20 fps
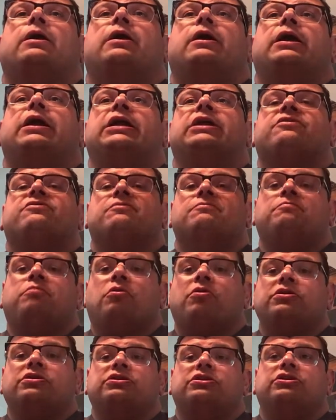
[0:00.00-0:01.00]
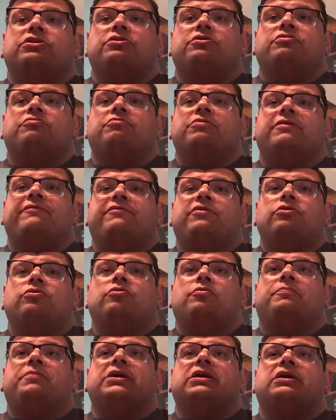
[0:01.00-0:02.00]
it's important to do the
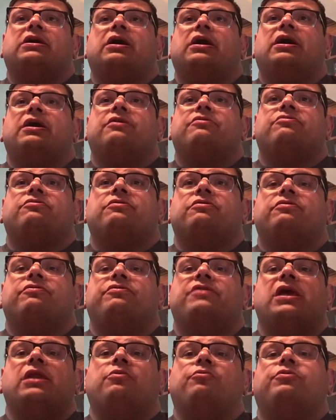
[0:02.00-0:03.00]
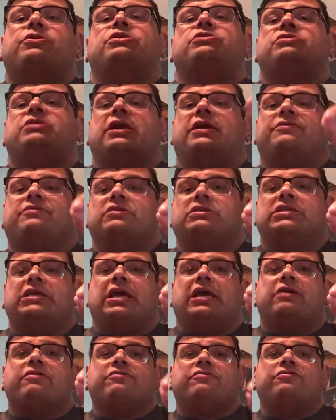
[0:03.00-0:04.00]
review because then when you take the
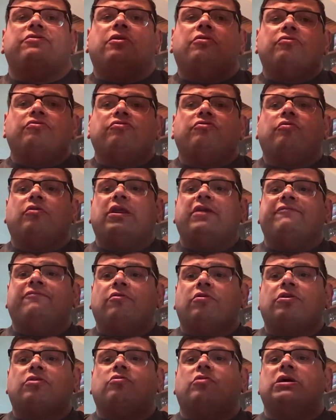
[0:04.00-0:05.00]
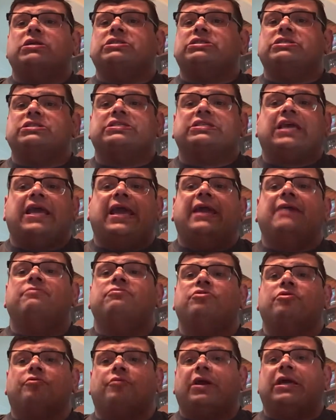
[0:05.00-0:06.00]
test, those 24 questions
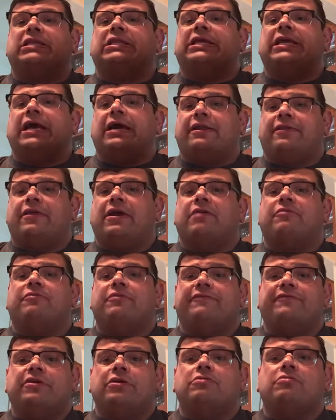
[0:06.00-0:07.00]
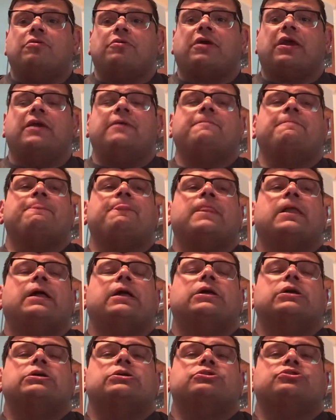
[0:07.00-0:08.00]
came directly out of that review, okay?
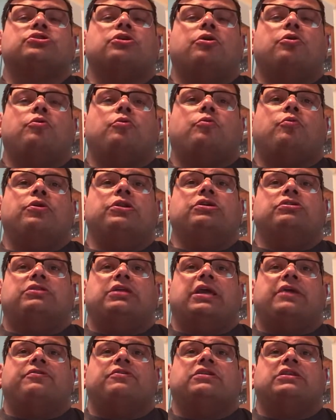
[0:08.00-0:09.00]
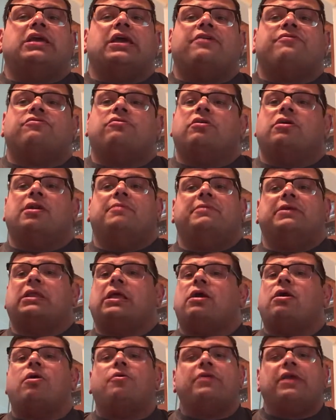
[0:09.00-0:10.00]
So when you take the test, you're going to be
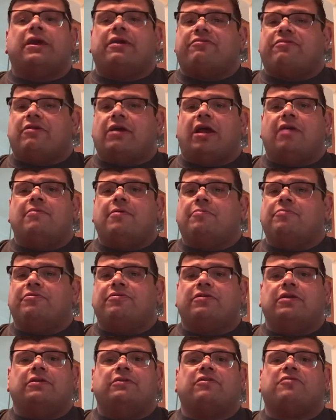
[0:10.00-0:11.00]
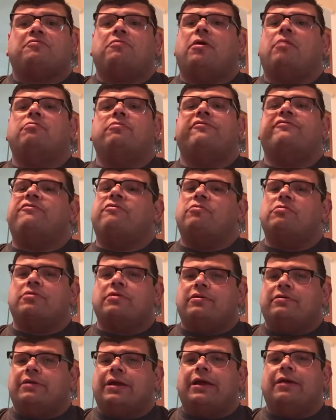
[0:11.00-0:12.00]
like, oh yes, I remember seeing this problem
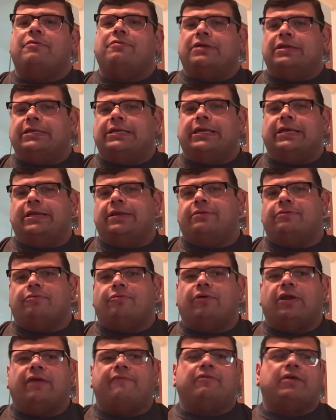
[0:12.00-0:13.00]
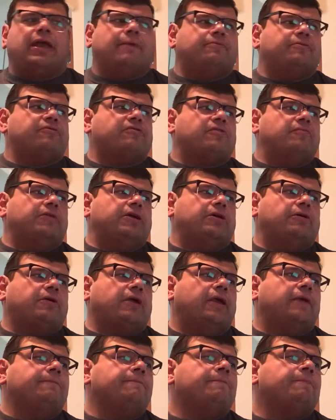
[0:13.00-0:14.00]
before, I already did it, whatever it happens to be,
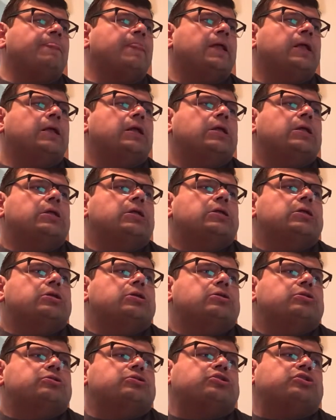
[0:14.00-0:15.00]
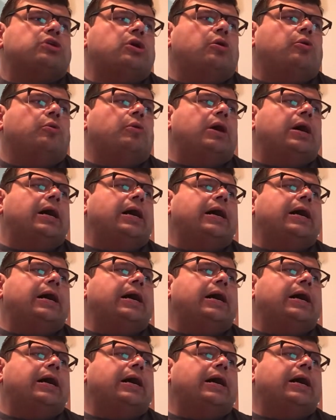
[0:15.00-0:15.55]
okay? So